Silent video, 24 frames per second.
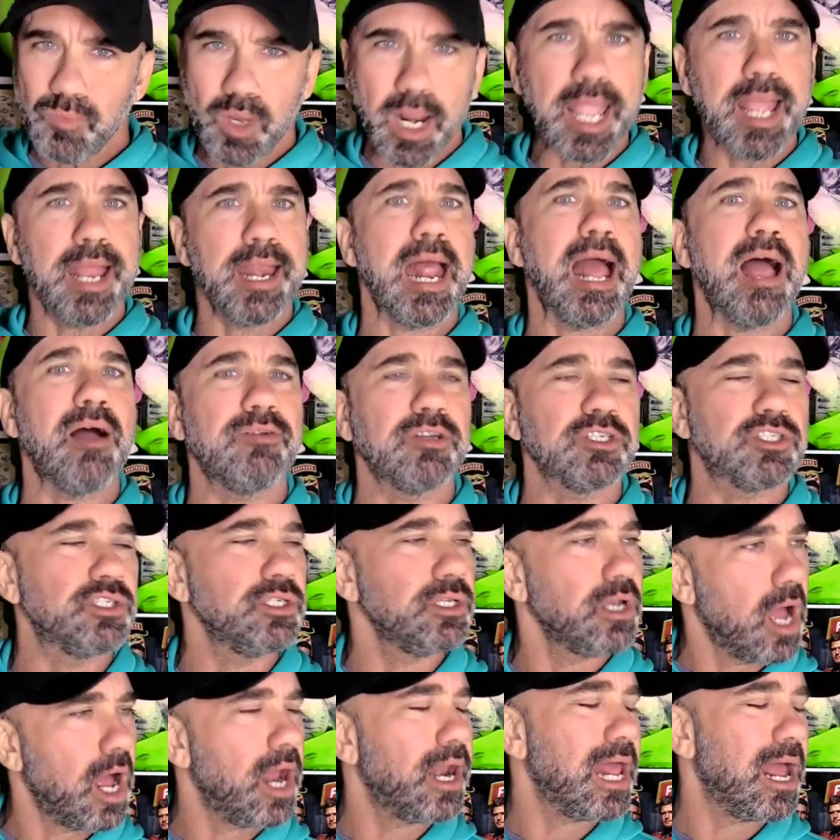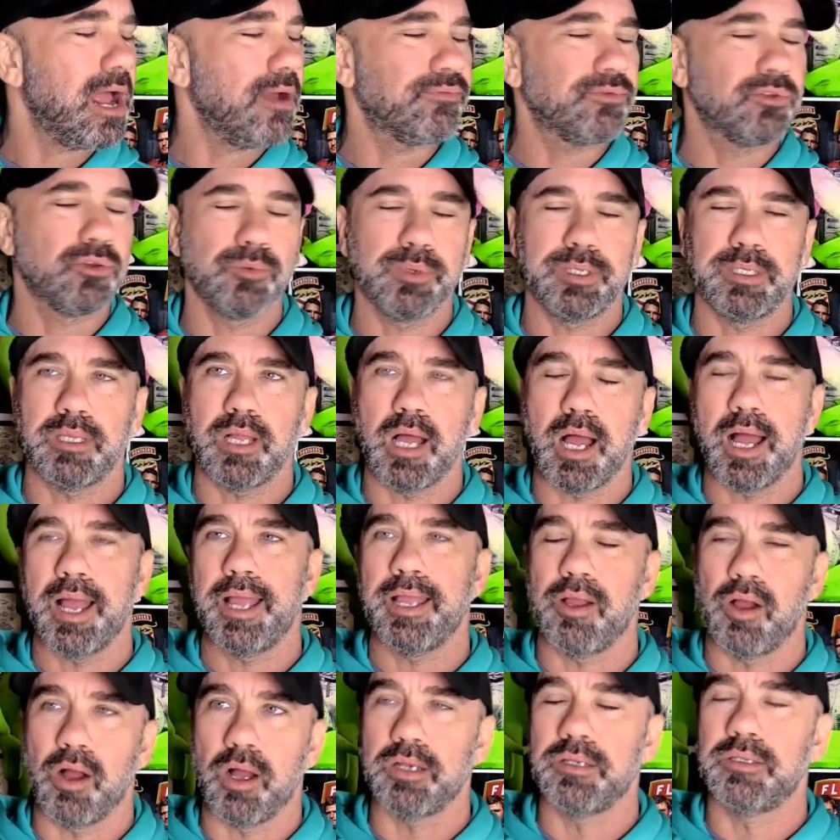and have us not have to
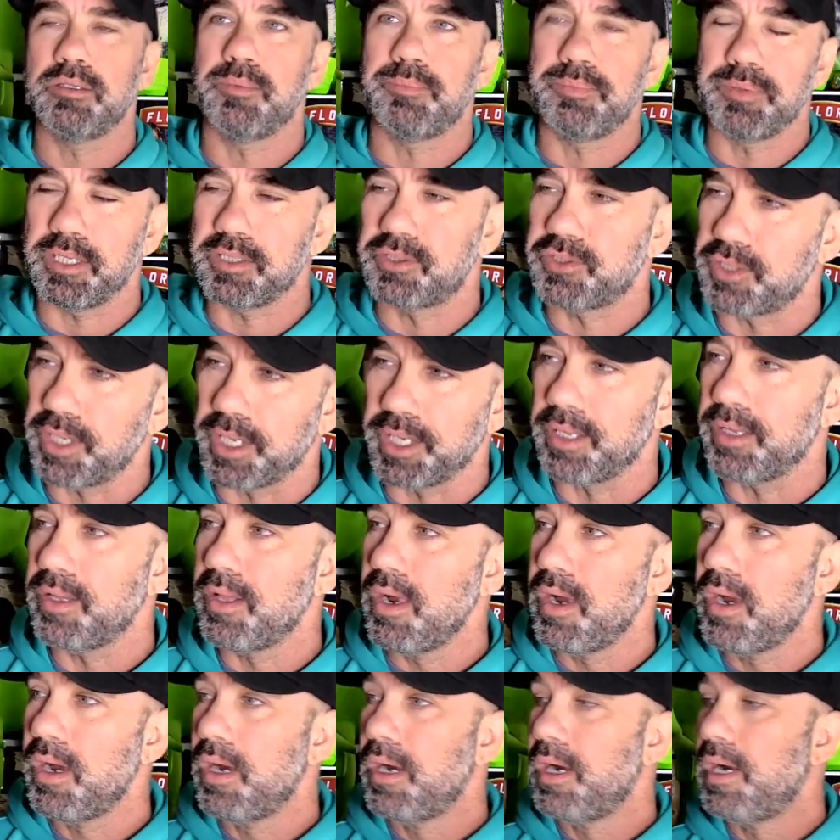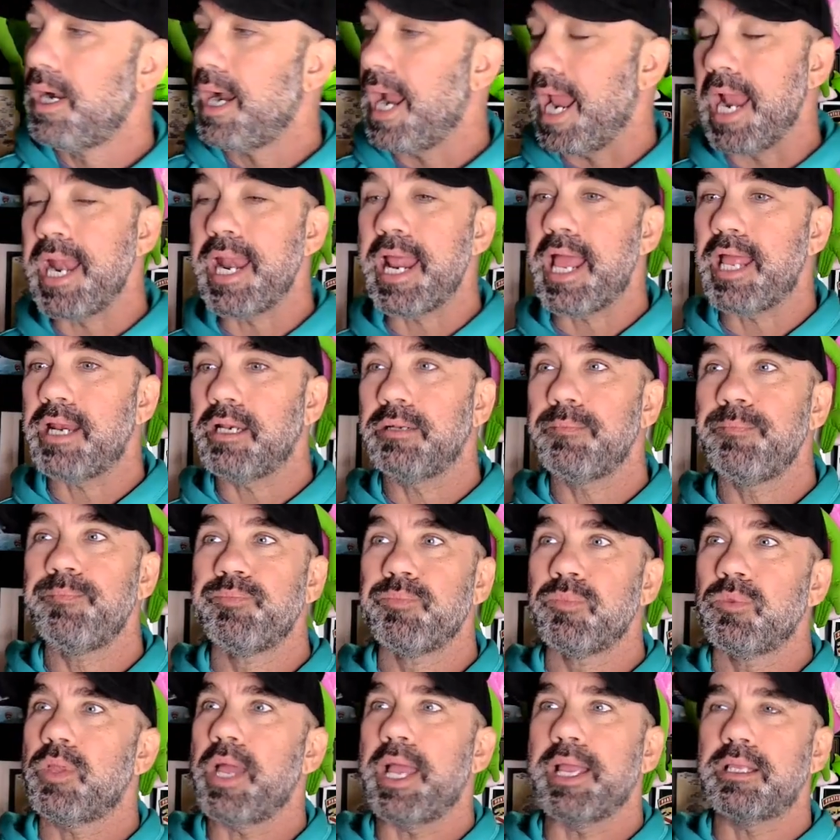rely on the blitzing. And then,
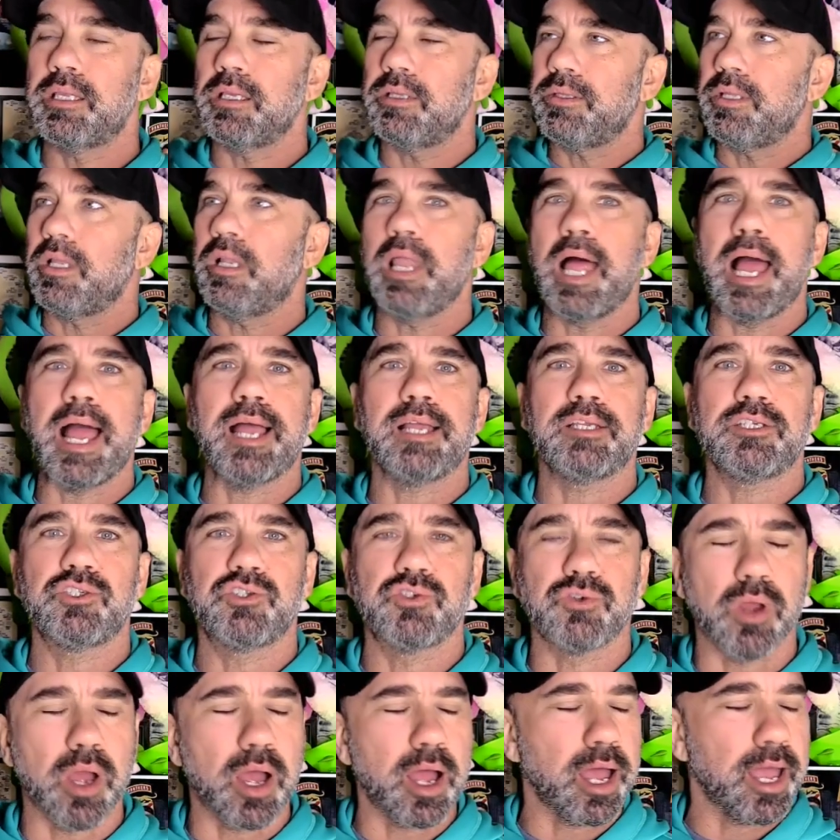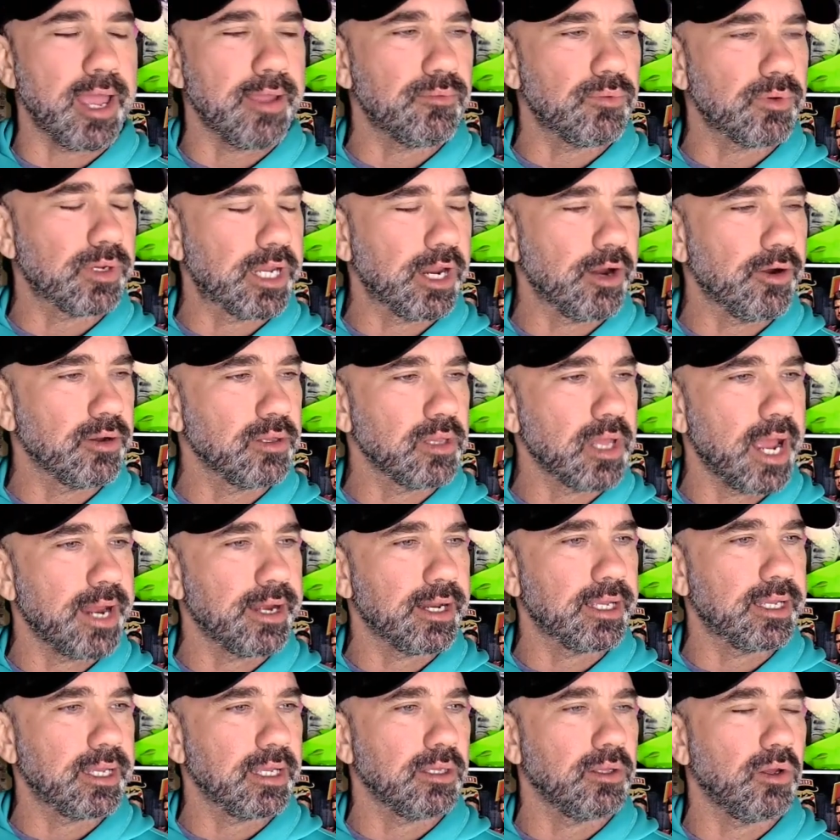like on the last drive, where
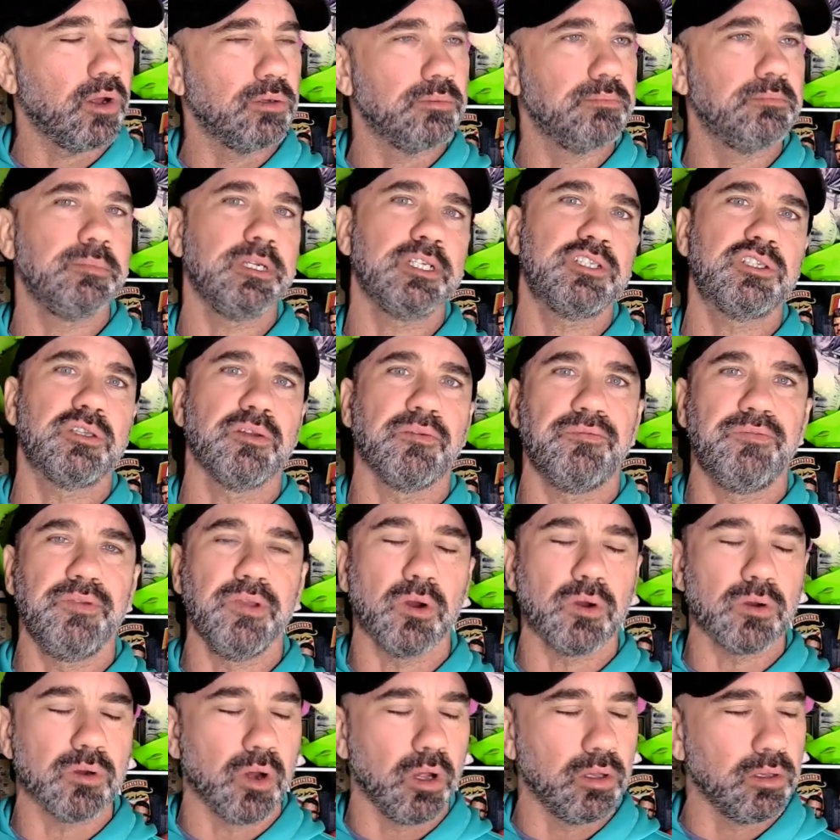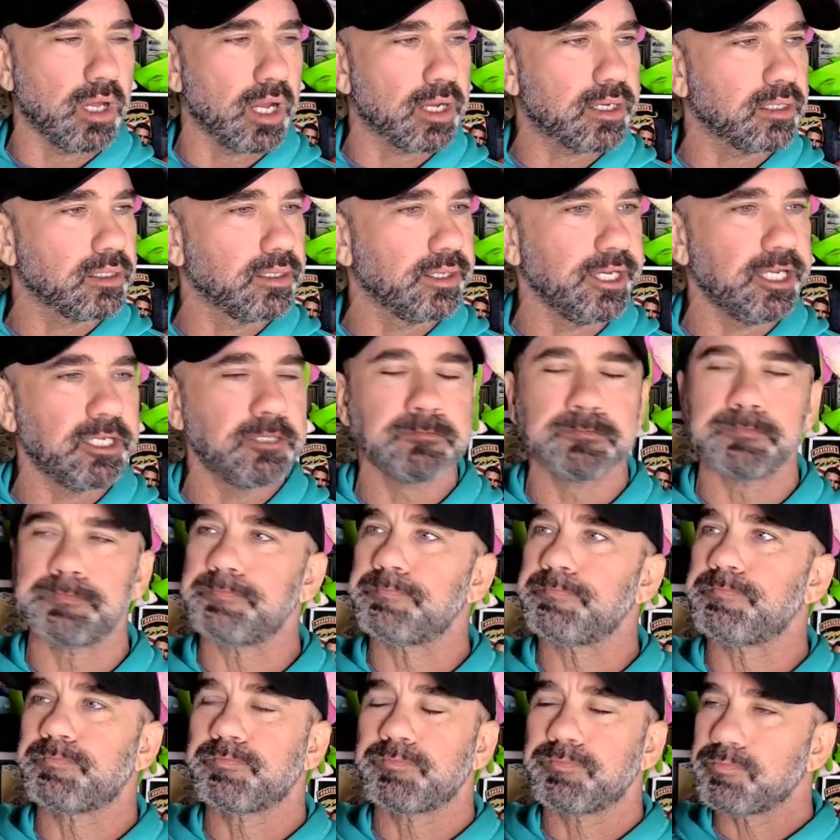Carolina missed a field goal, luckily,
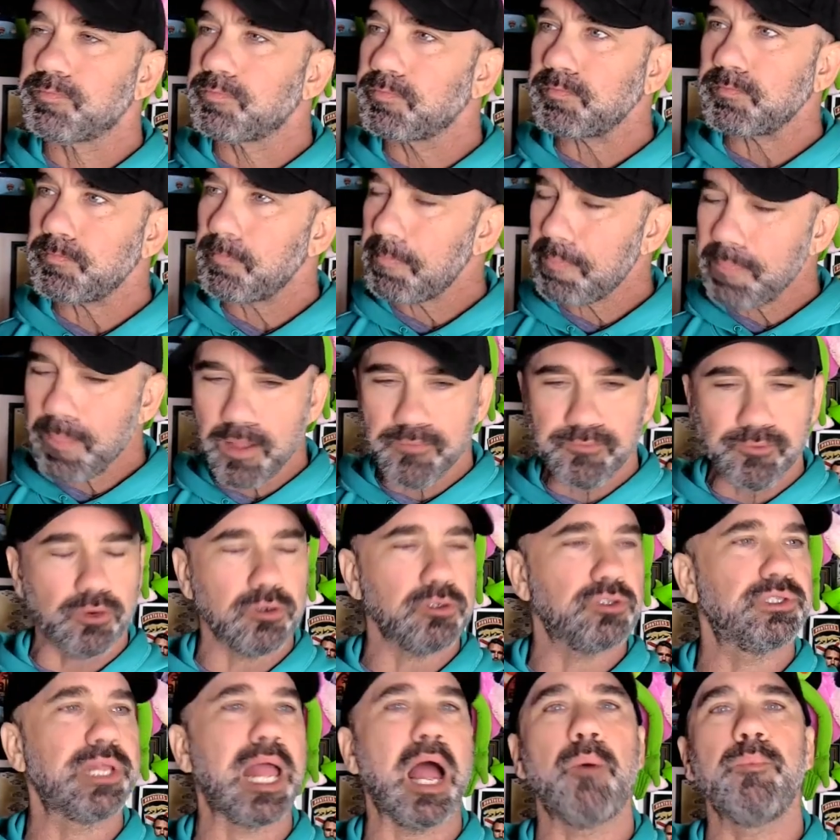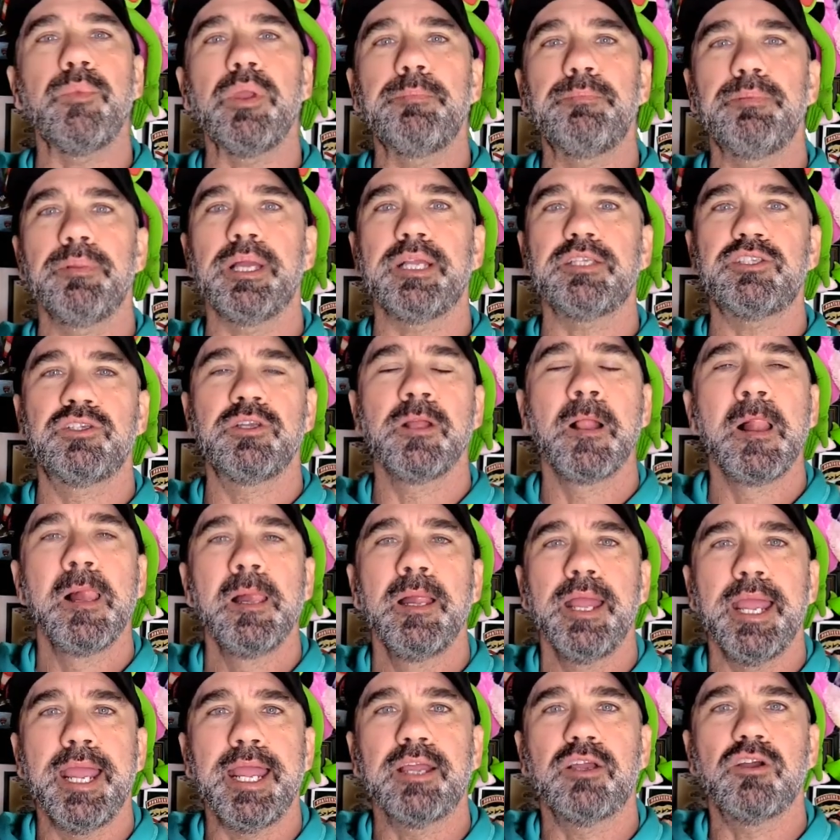first down we blitz,
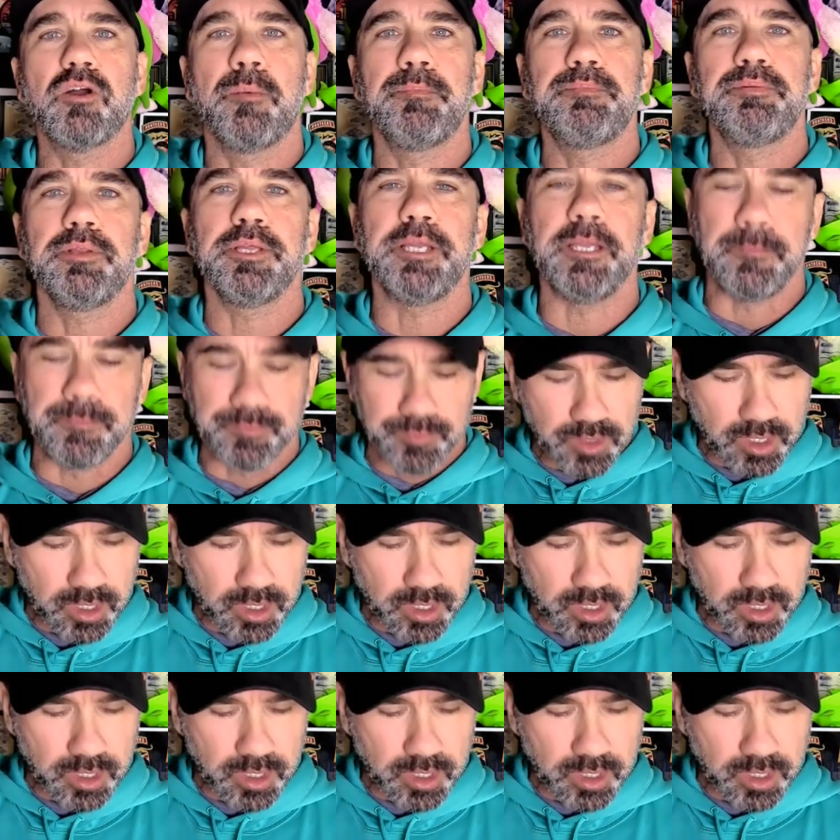incomplete.